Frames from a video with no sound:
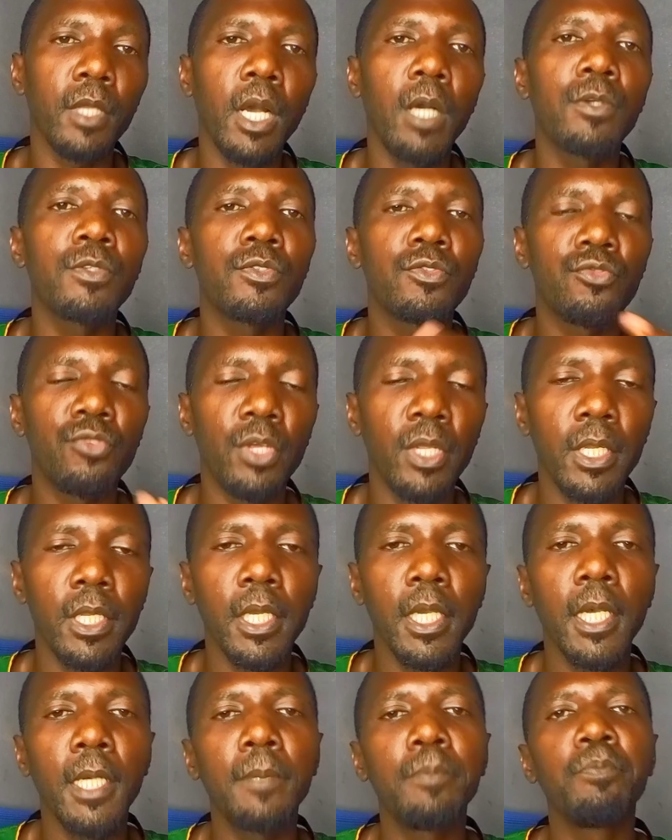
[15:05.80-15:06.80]

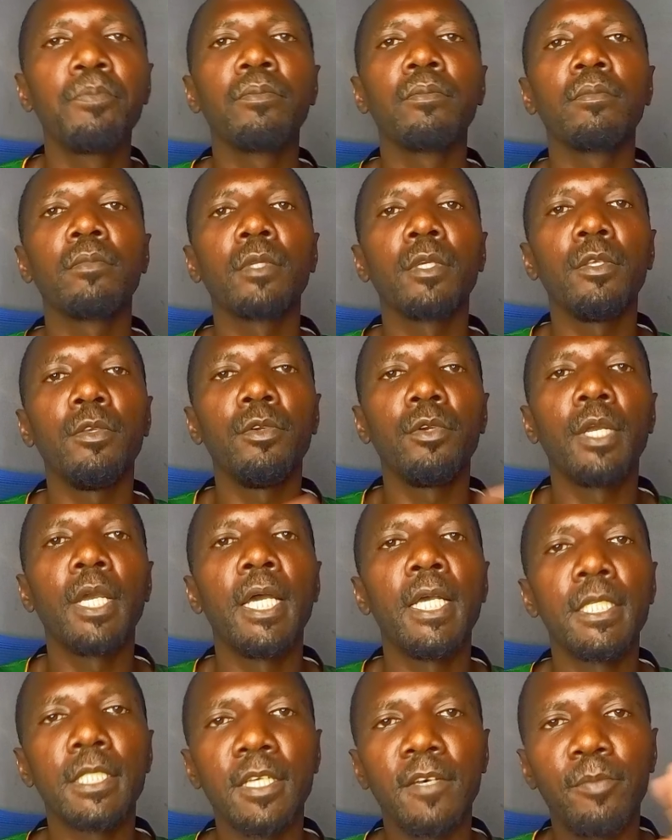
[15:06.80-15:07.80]
Australia. You
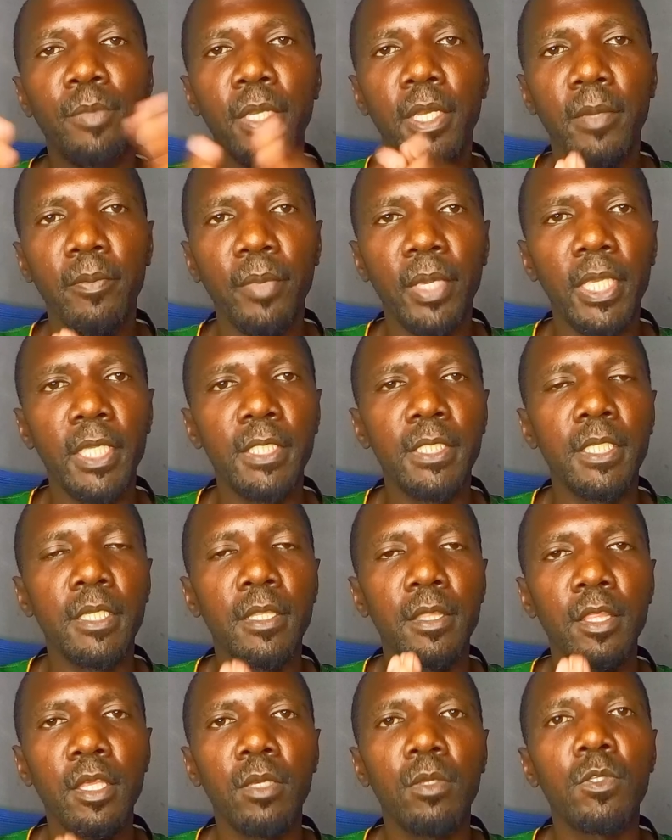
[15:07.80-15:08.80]
guys have been
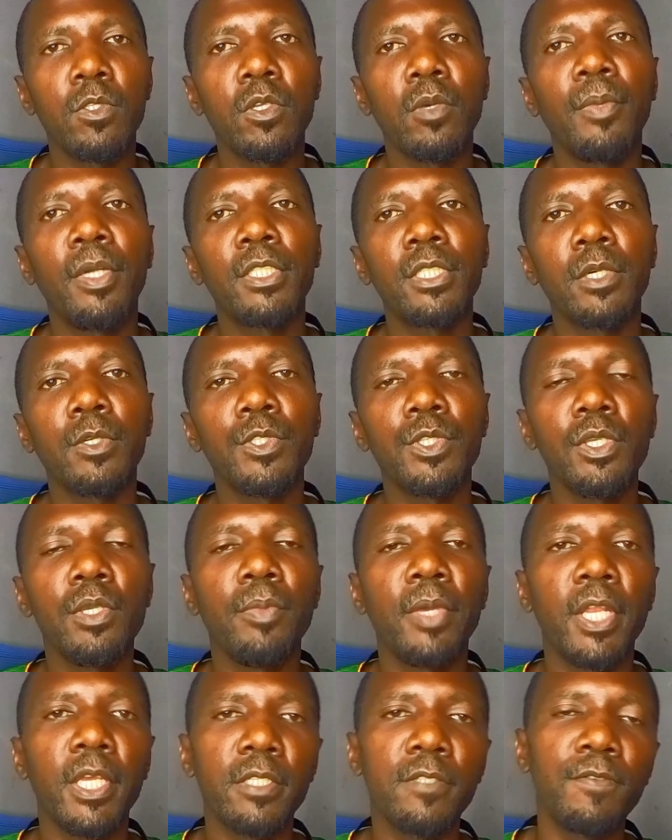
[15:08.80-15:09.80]
amazing. Thank you so much. I'll see you
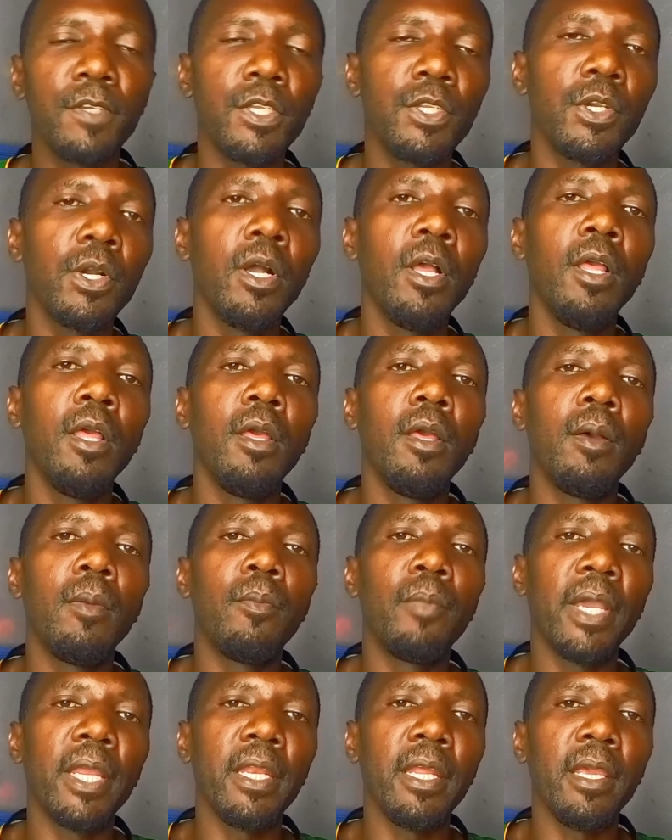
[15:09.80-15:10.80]
in my next video.
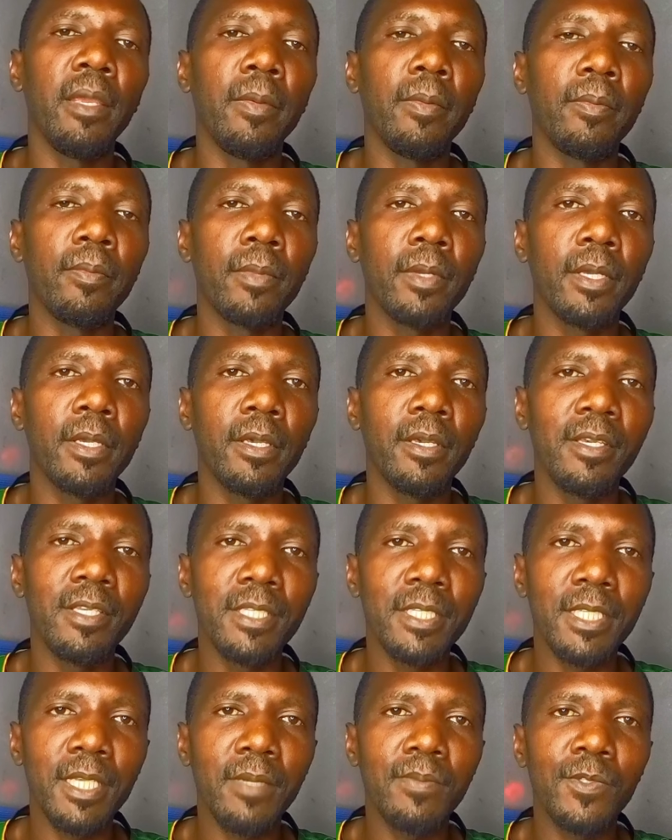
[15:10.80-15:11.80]
My name
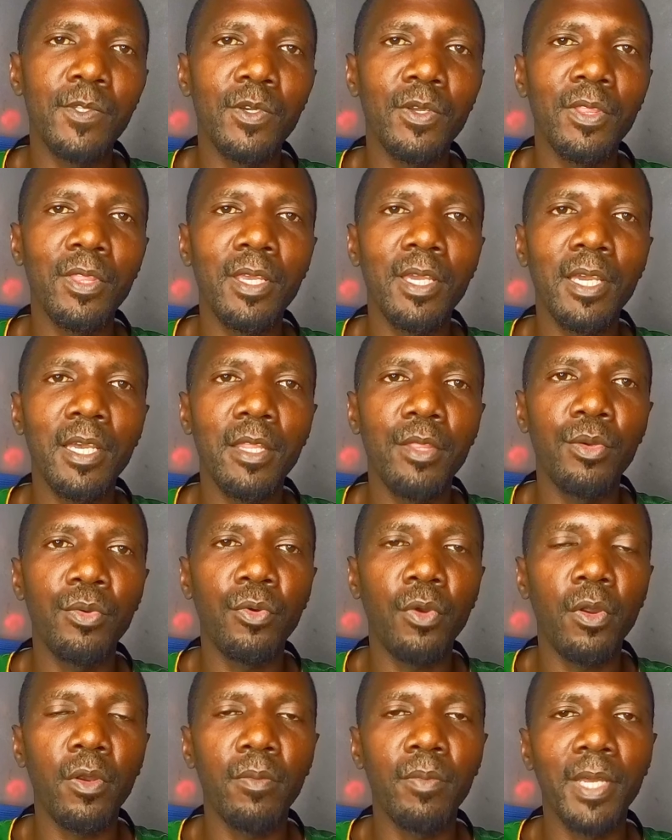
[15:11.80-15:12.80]
is Samson, the
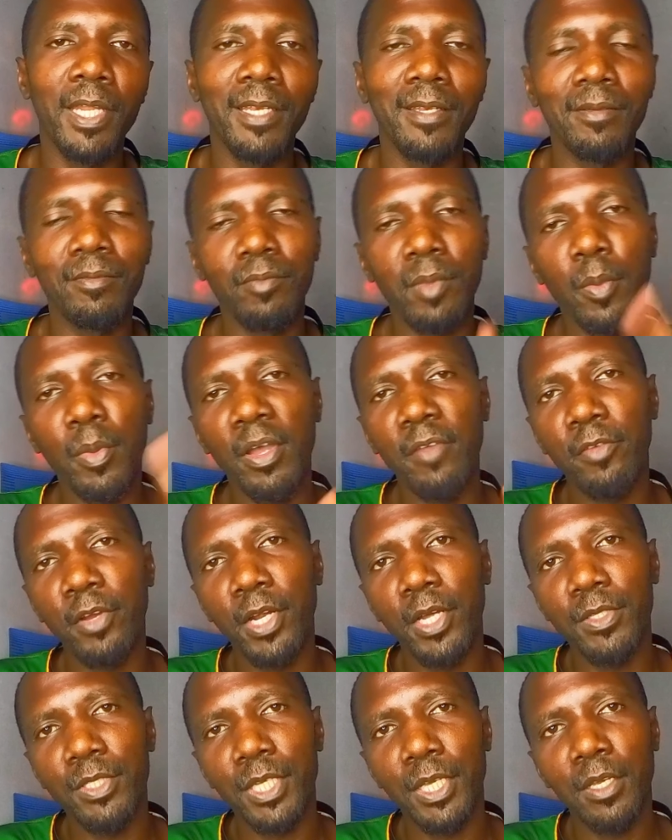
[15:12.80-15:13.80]
Roadman. Bye bye for
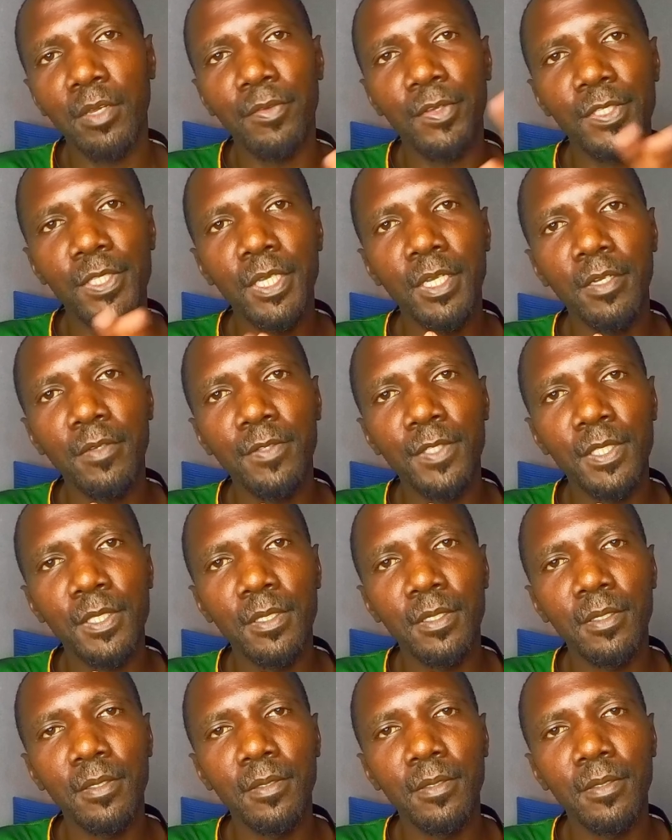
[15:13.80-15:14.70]
now. Take care of yourselves.